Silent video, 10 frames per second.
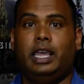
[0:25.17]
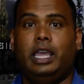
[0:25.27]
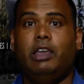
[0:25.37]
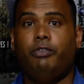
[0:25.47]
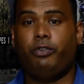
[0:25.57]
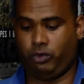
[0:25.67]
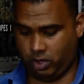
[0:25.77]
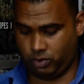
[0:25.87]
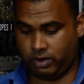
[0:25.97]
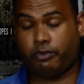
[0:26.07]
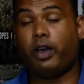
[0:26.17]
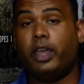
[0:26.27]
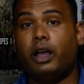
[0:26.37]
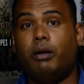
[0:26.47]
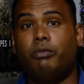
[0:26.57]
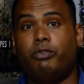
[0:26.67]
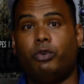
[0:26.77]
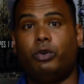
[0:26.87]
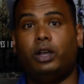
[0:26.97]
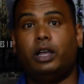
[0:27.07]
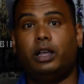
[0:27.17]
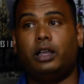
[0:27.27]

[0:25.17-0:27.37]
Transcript: If you own a firearm for